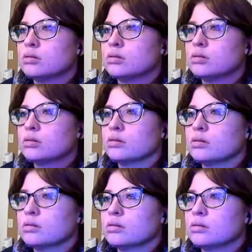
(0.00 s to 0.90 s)

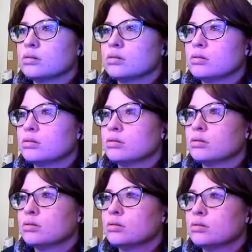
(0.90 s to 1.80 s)

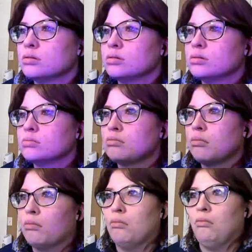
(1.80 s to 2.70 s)

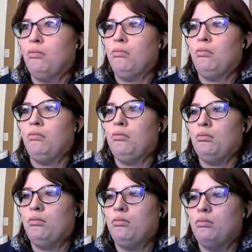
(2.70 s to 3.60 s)

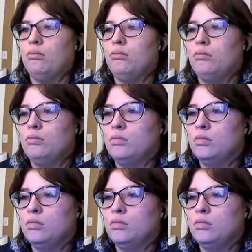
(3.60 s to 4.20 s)
(not speaking)